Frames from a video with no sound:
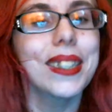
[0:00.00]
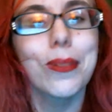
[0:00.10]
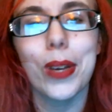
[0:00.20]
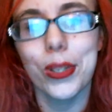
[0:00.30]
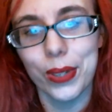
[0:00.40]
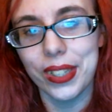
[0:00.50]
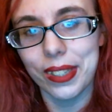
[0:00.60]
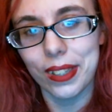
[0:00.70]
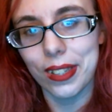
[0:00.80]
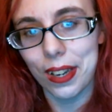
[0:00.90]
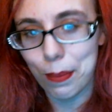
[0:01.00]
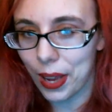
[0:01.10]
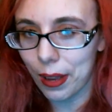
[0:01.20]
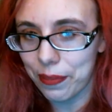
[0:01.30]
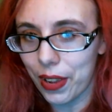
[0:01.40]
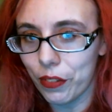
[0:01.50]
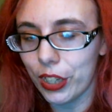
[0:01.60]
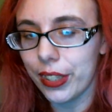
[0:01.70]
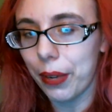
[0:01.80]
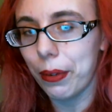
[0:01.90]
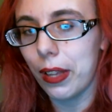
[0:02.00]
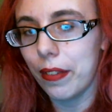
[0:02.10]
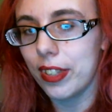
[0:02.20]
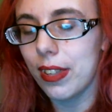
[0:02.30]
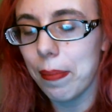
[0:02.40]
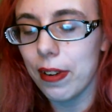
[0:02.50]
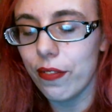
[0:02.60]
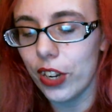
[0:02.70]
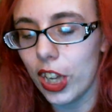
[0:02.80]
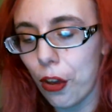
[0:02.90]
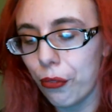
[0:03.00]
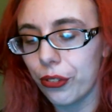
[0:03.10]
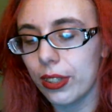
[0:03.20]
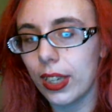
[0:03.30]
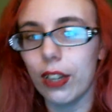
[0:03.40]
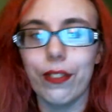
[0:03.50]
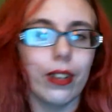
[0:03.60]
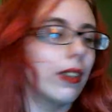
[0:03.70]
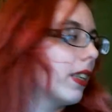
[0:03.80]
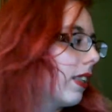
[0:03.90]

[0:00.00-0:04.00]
is my 2016 makeup favorites. I will have a separate video for skincare